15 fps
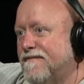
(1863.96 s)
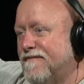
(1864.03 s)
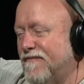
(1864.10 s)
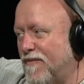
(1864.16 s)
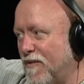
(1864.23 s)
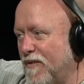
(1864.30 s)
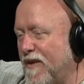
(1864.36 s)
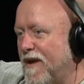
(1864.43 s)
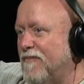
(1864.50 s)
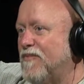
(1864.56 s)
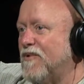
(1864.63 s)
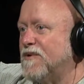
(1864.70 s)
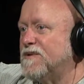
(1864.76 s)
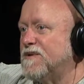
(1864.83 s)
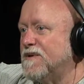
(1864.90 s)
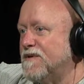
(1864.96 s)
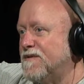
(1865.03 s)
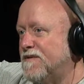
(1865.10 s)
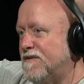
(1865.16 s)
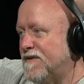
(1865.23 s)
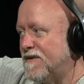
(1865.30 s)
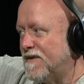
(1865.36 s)
for that person
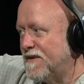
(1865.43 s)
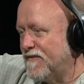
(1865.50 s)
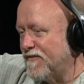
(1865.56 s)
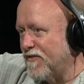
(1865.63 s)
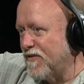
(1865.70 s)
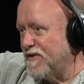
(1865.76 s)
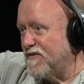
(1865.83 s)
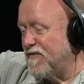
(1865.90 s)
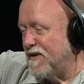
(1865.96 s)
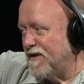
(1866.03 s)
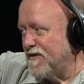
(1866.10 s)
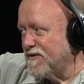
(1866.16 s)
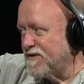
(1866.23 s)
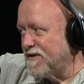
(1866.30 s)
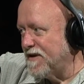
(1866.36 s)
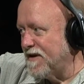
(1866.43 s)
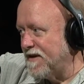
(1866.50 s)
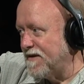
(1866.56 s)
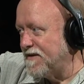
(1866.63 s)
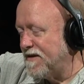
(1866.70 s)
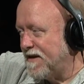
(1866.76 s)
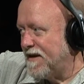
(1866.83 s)
for his venial sin.
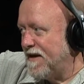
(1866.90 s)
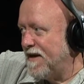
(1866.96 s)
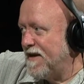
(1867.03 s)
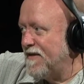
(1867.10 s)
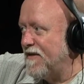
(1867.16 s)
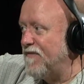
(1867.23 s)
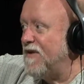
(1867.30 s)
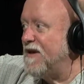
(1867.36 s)
He, the